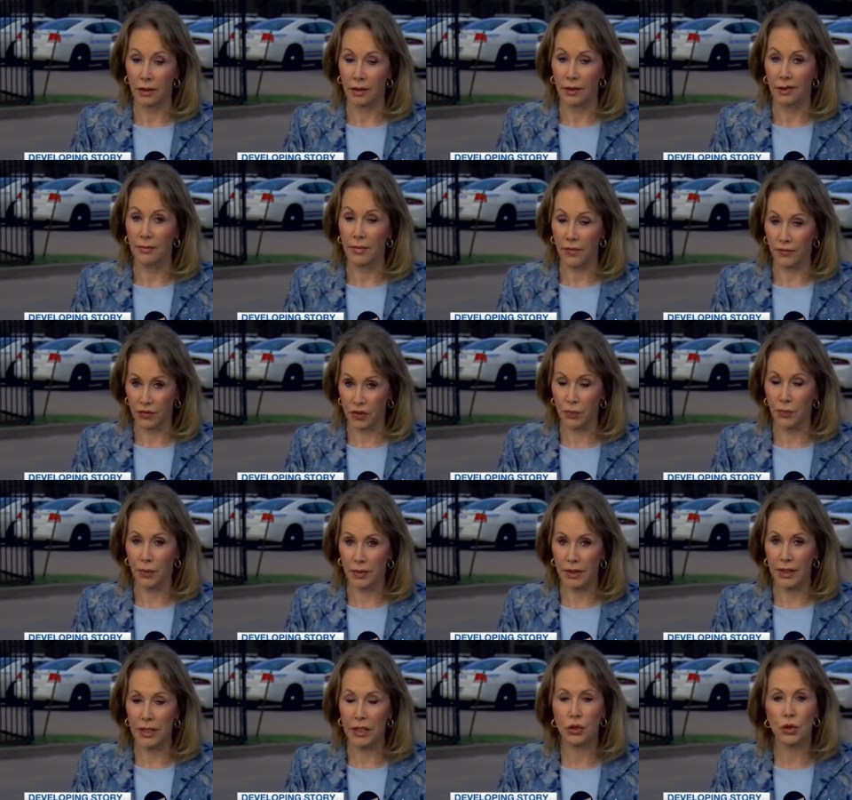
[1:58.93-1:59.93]
Memphis
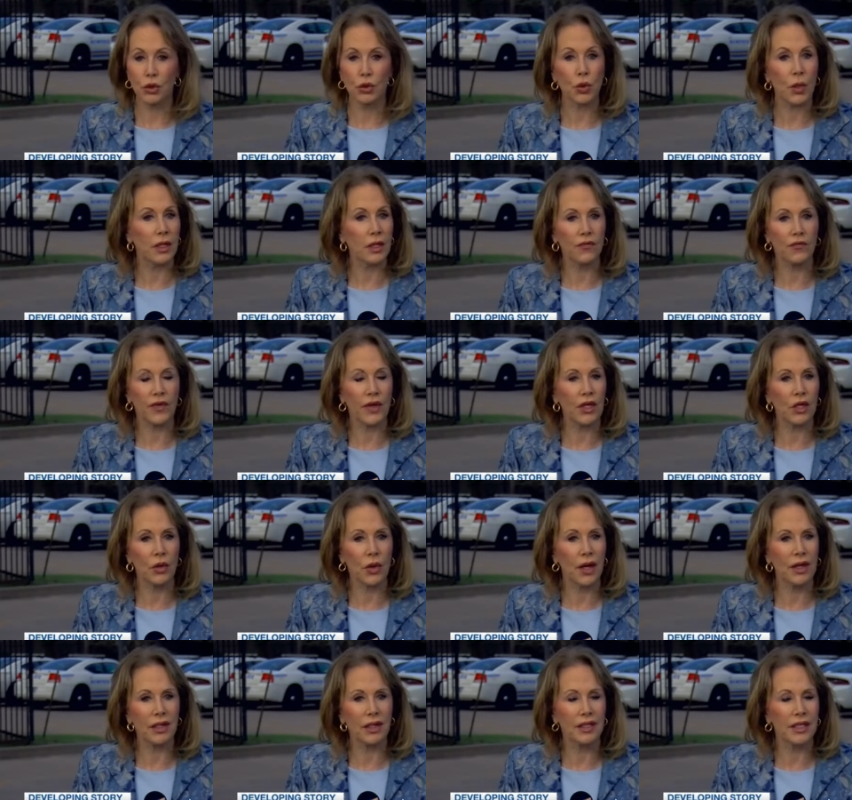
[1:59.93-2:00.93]
police are trying to figure
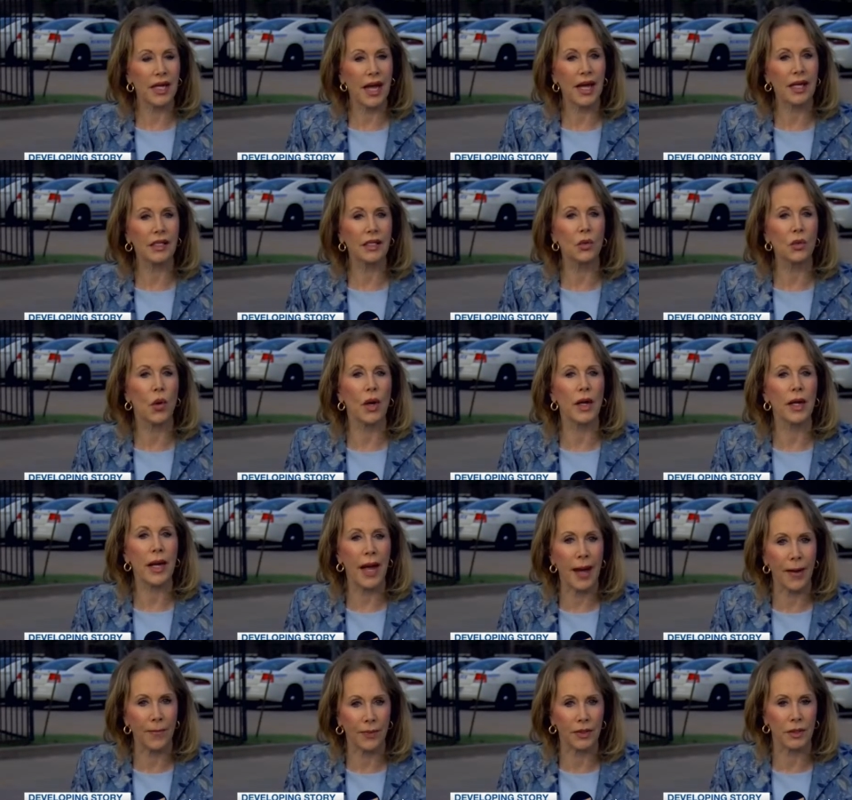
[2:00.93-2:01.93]
out exactly what
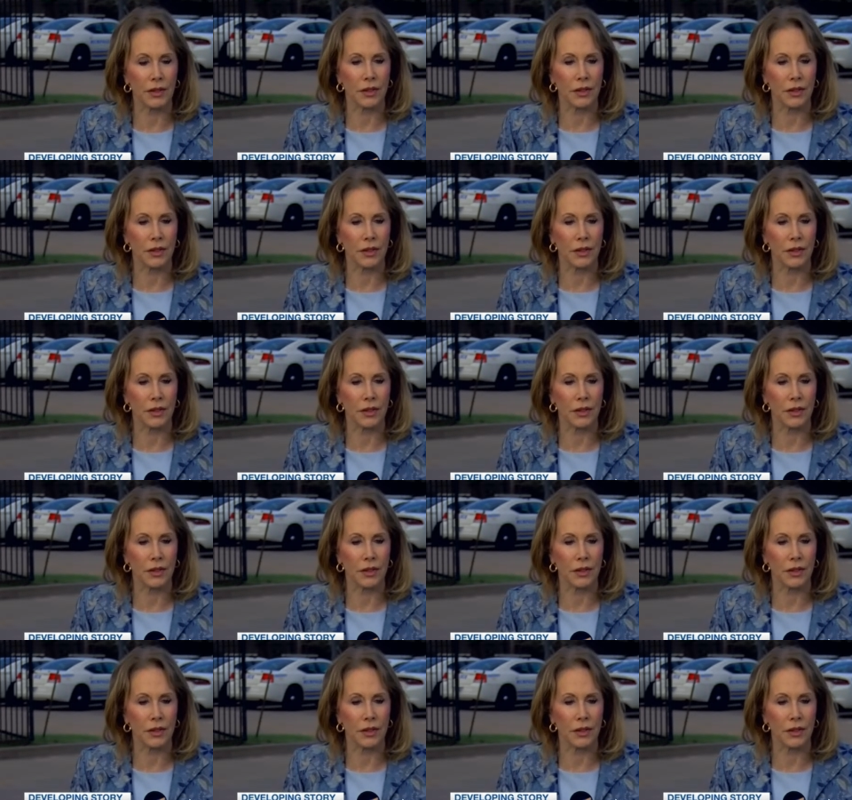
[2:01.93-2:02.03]
happened.